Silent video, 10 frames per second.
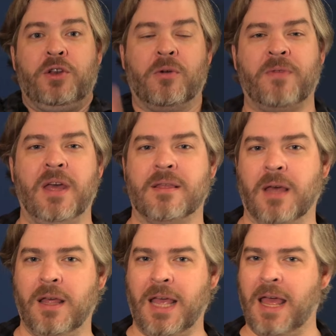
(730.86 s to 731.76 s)
your face
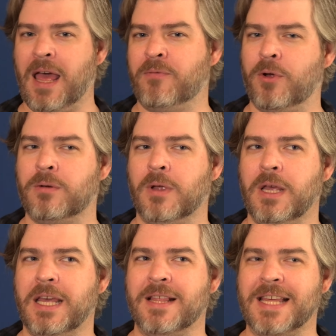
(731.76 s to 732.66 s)
ever
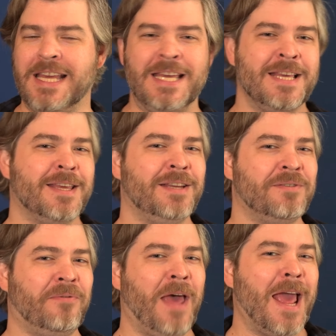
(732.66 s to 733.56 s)
is easy
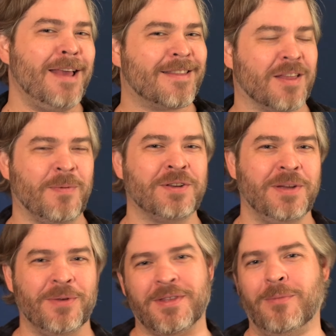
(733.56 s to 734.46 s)
to face,
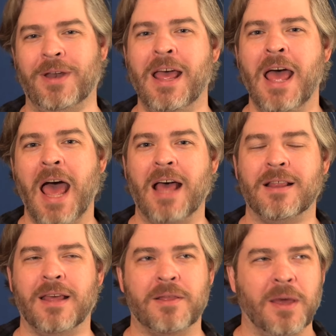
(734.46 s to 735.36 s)
especially with someone
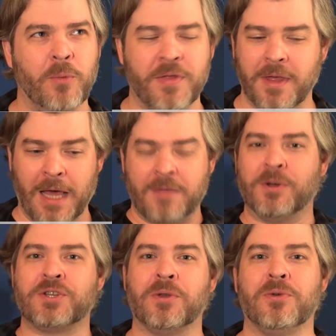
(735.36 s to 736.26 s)
as
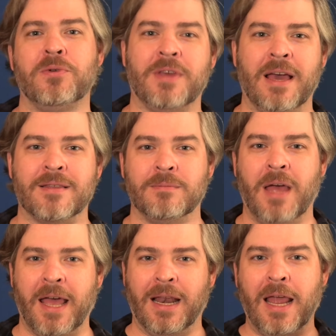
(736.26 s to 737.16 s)
much enthusiasm
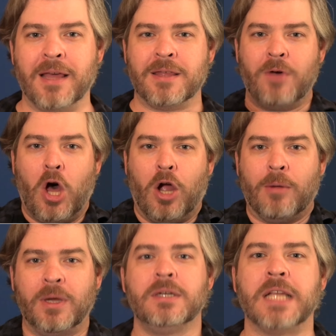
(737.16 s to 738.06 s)
and length of
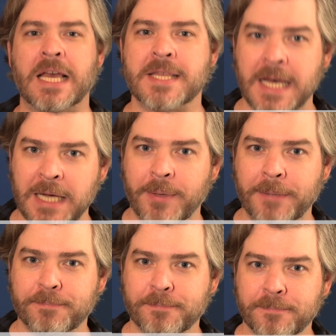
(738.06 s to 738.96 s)
arm as
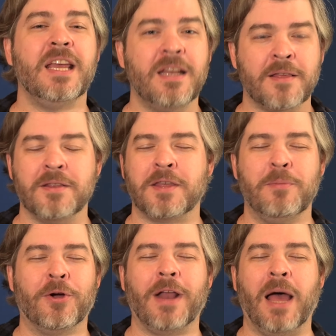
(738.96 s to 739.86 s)
Abe. He doesn't
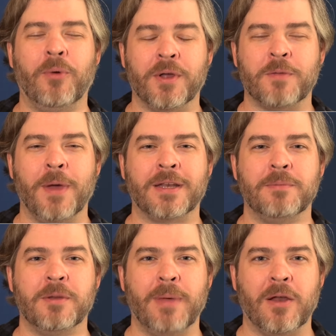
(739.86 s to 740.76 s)
seem hurt. I would expect
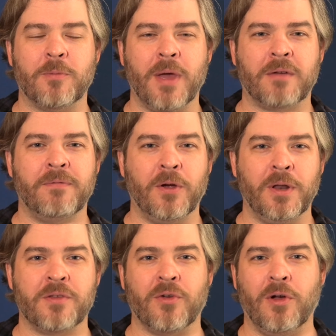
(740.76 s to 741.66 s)
him to bounce back
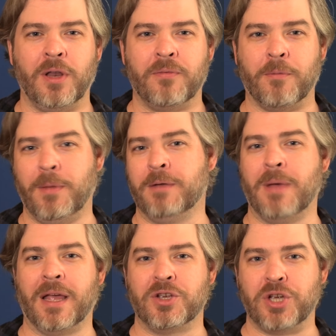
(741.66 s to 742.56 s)
fairly strongly from
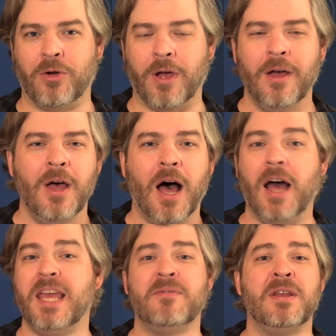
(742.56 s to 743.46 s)

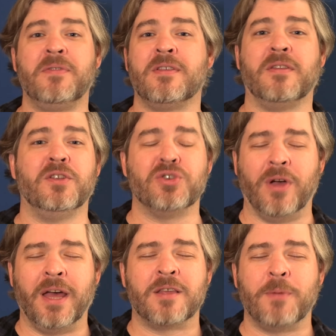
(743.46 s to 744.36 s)
mid-Maegashira. Even if he's in the joy,
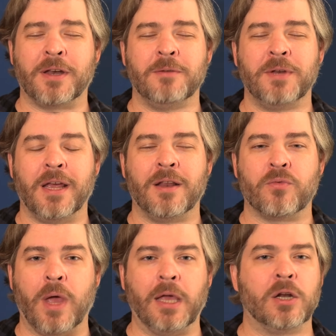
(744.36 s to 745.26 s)
I expect him to get
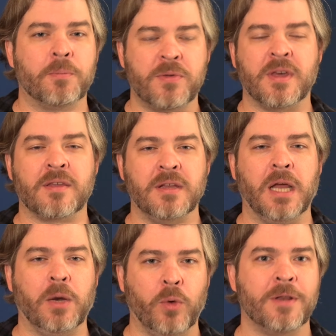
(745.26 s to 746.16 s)
his regular 6 to
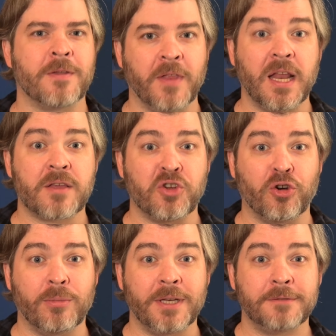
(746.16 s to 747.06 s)
9 wins in the next
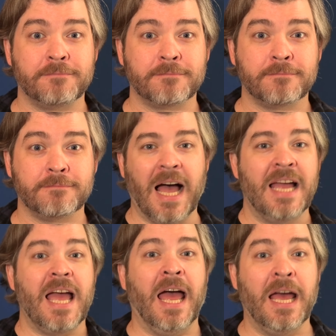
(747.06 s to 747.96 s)
tournament.
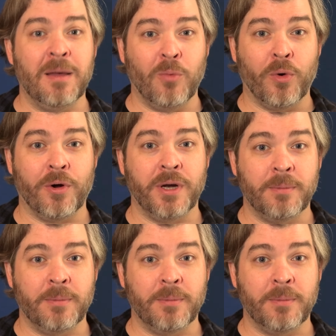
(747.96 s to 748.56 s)
I am worried